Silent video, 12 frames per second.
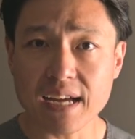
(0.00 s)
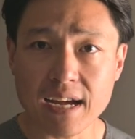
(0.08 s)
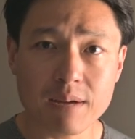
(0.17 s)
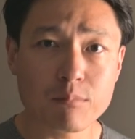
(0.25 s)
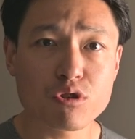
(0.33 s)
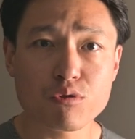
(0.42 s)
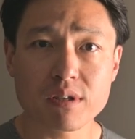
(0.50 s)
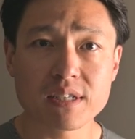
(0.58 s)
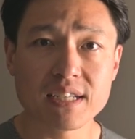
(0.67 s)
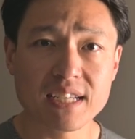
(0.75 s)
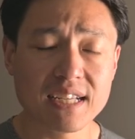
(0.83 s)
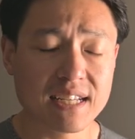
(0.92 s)

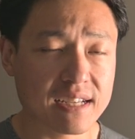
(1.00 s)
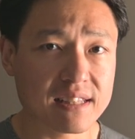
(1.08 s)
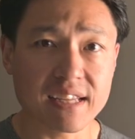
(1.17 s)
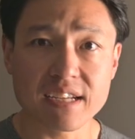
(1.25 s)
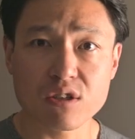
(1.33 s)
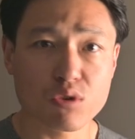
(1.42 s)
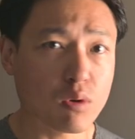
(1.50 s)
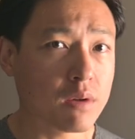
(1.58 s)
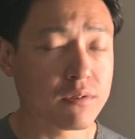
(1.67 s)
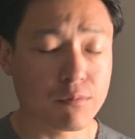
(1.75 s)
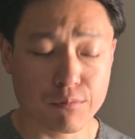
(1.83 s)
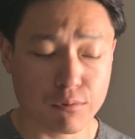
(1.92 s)
time-restricted eating like
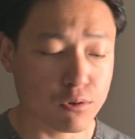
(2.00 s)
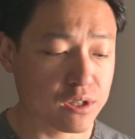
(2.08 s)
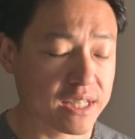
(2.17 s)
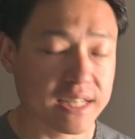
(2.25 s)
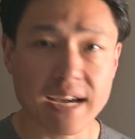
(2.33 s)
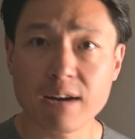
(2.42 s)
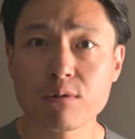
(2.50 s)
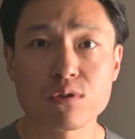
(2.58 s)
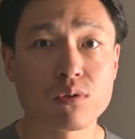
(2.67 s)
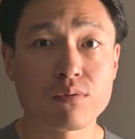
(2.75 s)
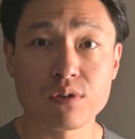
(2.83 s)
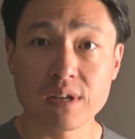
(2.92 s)
12 to 14
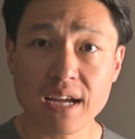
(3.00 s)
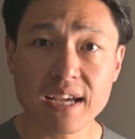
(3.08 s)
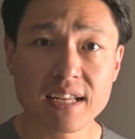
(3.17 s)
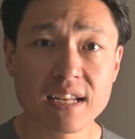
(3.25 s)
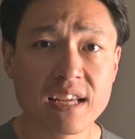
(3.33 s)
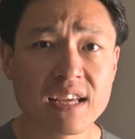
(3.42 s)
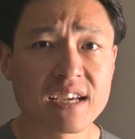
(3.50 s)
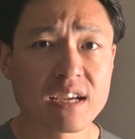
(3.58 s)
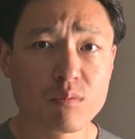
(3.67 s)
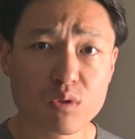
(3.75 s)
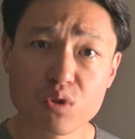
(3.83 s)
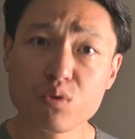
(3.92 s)
hours overnight
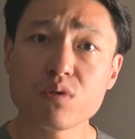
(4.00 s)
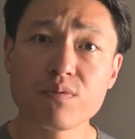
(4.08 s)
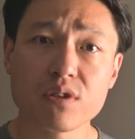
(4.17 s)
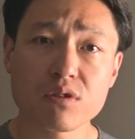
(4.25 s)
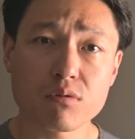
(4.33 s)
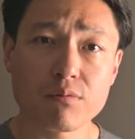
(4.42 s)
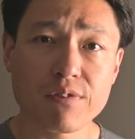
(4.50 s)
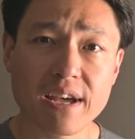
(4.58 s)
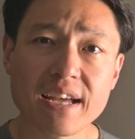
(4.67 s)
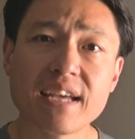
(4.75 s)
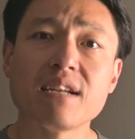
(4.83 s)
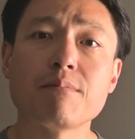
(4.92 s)
can reduce visceral
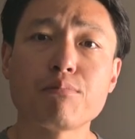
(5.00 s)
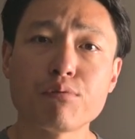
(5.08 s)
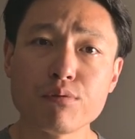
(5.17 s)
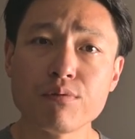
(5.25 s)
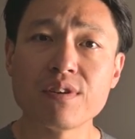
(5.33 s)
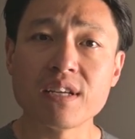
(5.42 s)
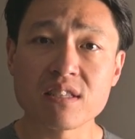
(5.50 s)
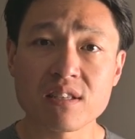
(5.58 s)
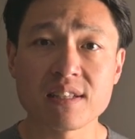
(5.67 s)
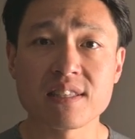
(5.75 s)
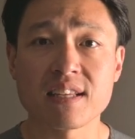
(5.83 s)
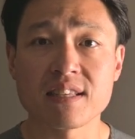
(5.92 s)
fat and improve
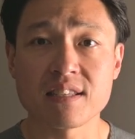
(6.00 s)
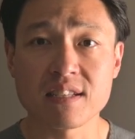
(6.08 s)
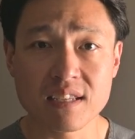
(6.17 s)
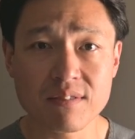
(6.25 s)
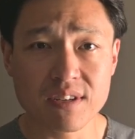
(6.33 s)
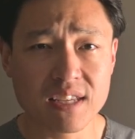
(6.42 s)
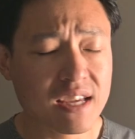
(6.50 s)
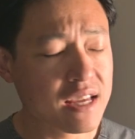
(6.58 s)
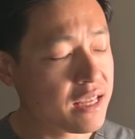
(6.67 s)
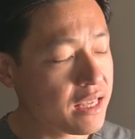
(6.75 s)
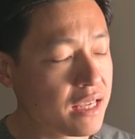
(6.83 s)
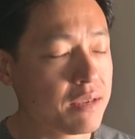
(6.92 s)
insulin sensitivity
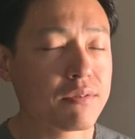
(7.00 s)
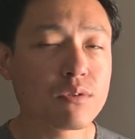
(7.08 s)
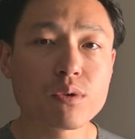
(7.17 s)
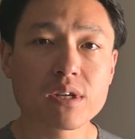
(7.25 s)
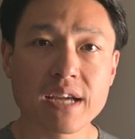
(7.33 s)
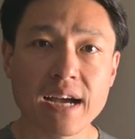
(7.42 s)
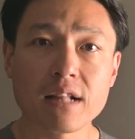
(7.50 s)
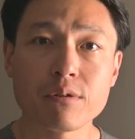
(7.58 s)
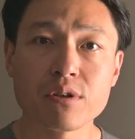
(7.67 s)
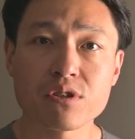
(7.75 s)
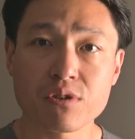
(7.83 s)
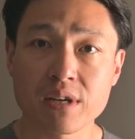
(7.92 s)
even when
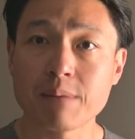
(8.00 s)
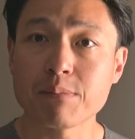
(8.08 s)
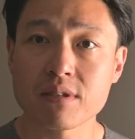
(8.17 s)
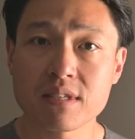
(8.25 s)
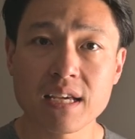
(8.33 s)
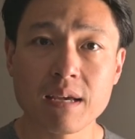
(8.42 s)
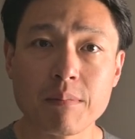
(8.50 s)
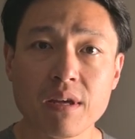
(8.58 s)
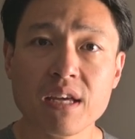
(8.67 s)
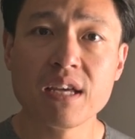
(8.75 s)
calories are kept the same.